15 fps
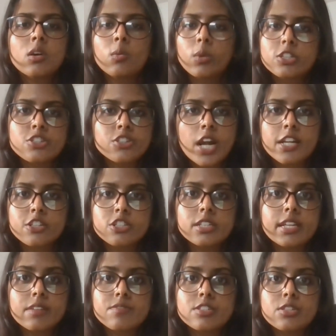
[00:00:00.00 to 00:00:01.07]
which strategy
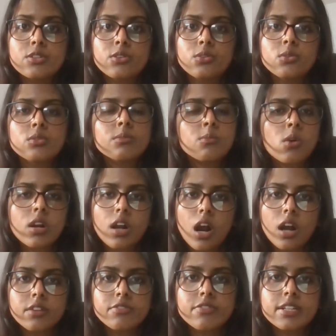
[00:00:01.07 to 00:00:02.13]
gives you more
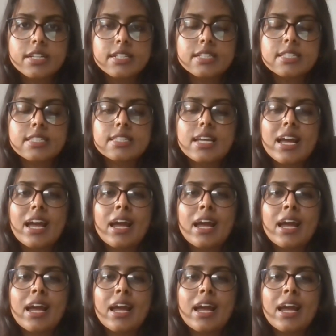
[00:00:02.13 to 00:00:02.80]
confidence.